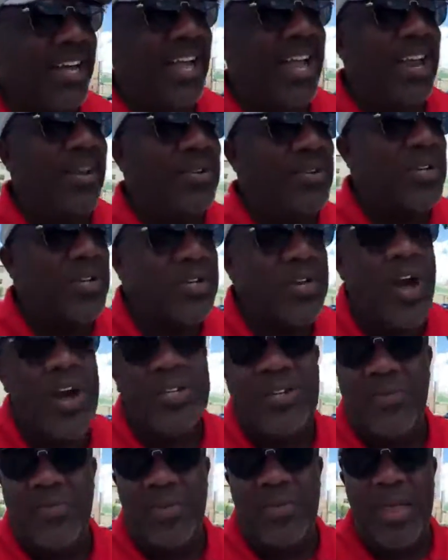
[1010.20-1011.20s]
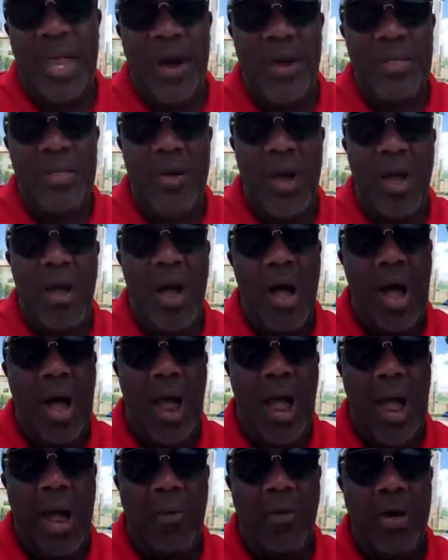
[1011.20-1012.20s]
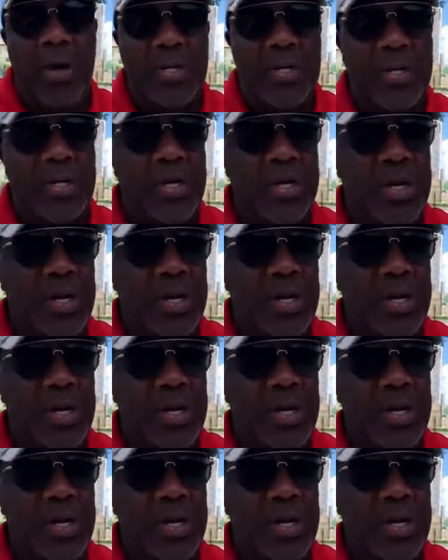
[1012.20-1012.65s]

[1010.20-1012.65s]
it was just awesome from there. And so I wish